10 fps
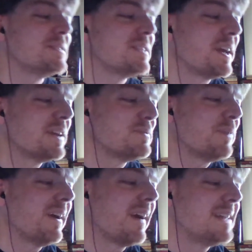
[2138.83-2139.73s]
things
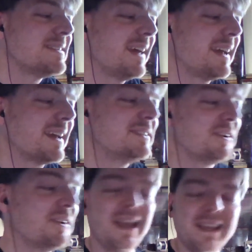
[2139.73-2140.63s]
where it's like,
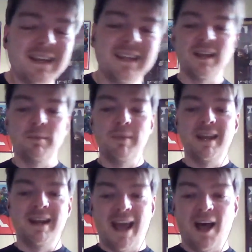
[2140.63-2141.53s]
until I can get them
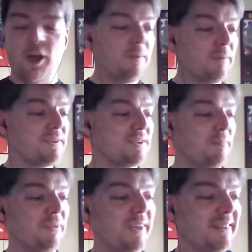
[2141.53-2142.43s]
in an album or
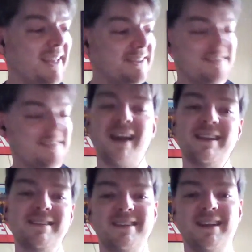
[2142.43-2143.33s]
something, they just kind
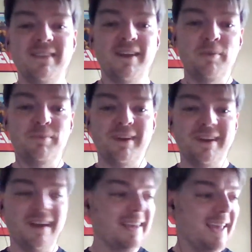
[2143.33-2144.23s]
of sit in there. But
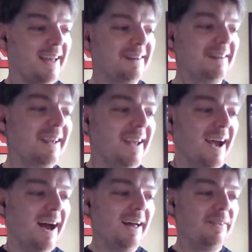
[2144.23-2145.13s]
again,
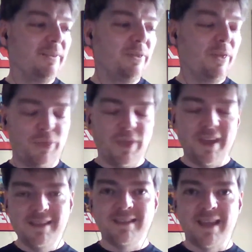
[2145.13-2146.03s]
the
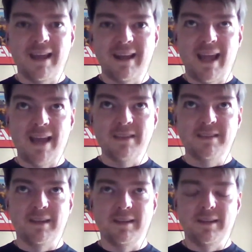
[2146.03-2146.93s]
things that as
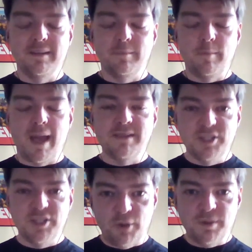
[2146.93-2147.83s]
a
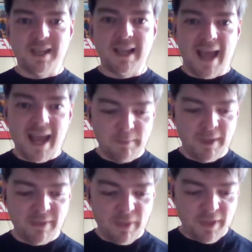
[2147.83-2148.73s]
Joe site
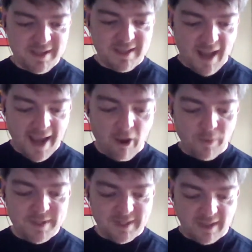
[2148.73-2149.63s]
admin, the things that I
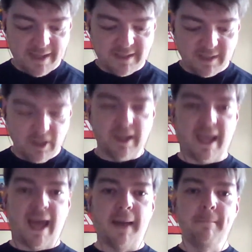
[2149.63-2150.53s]
always like to look at,